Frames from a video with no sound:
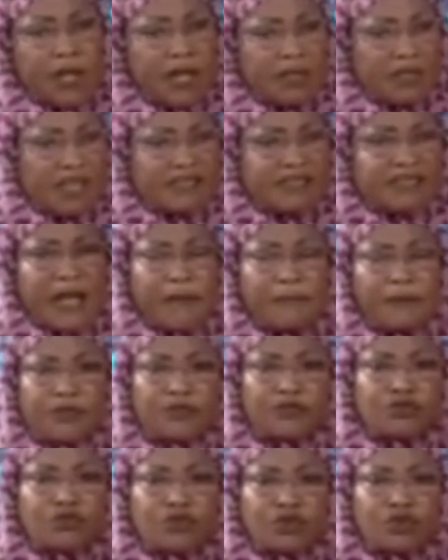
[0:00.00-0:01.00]
The same
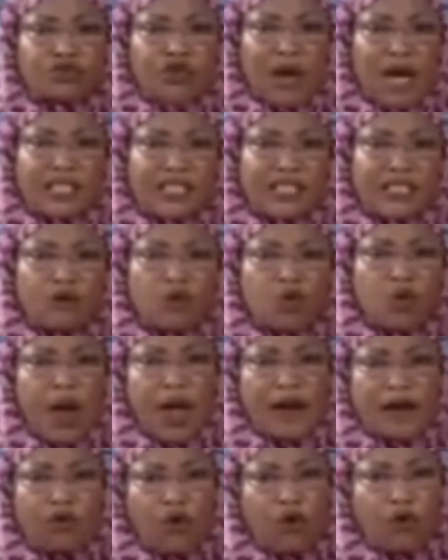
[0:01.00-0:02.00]
is true to Atiku
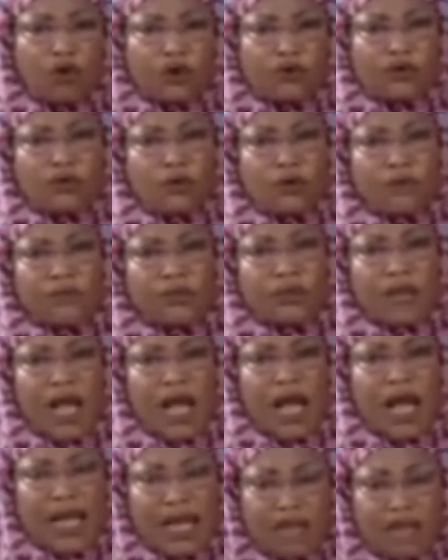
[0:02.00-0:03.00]
and Kwankwaso,
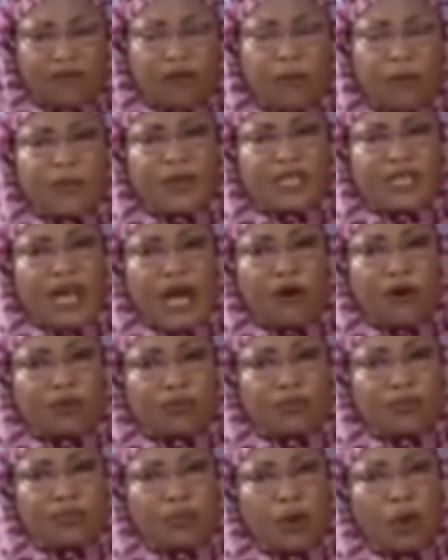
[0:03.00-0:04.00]
and even Peter
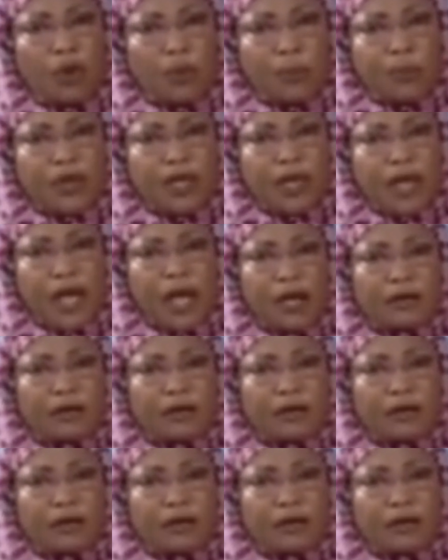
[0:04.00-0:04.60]
Obi.